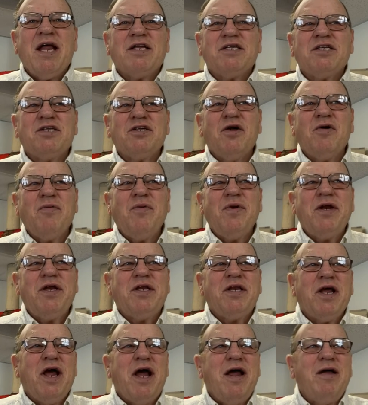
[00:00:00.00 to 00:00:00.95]
And so
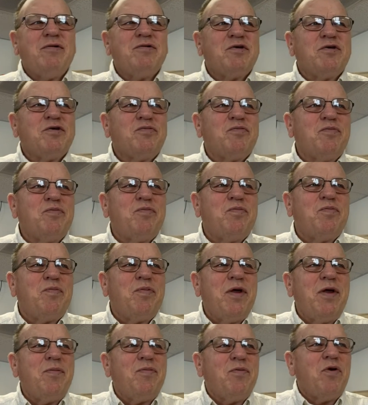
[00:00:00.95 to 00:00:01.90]
many times
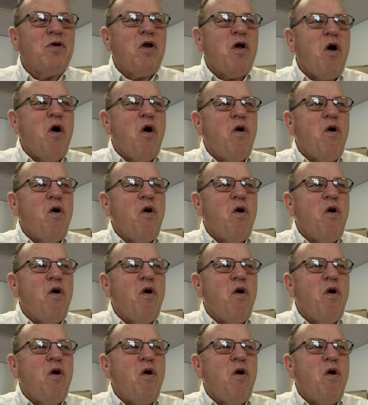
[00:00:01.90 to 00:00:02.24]
people